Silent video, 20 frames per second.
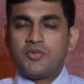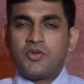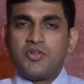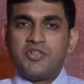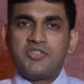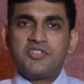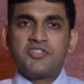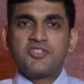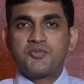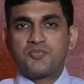
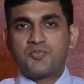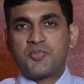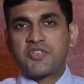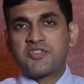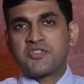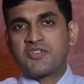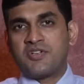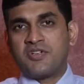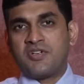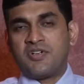in this
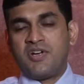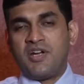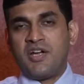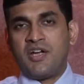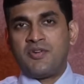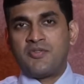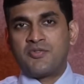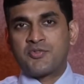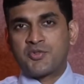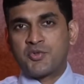picture, I
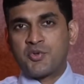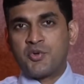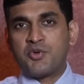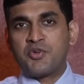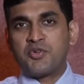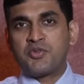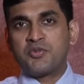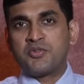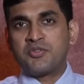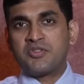have
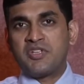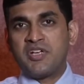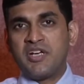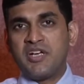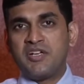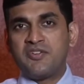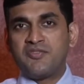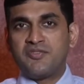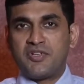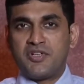shown you three
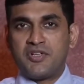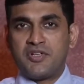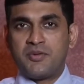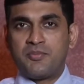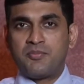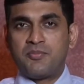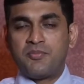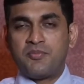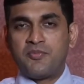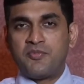
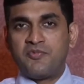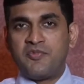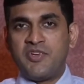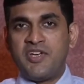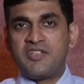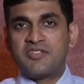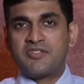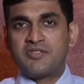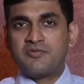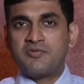different
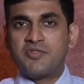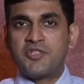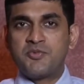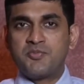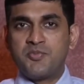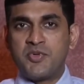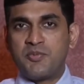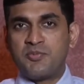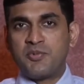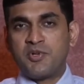ways in
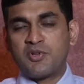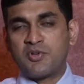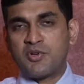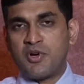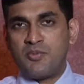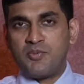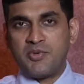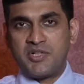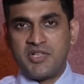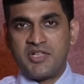which people
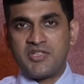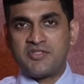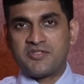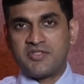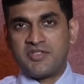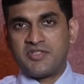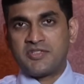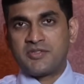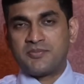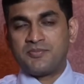commonly
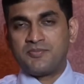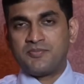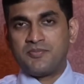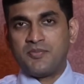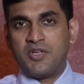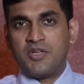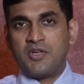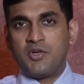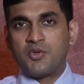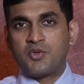sit.
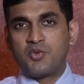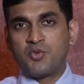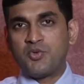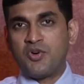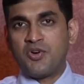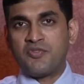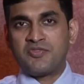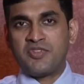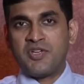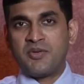Two
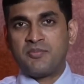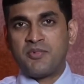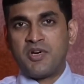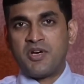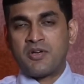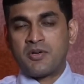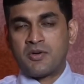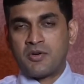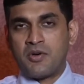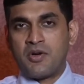of them
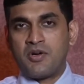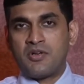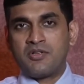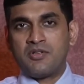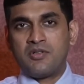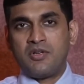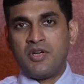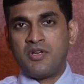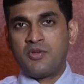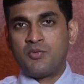are
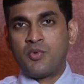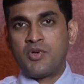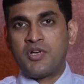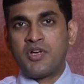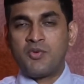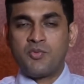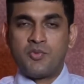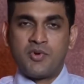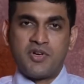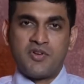wrong and
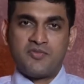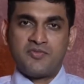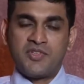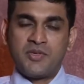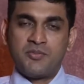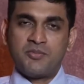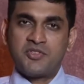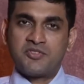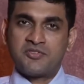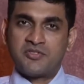only one of
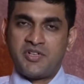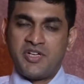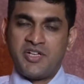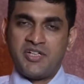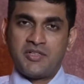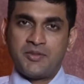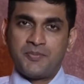them is right.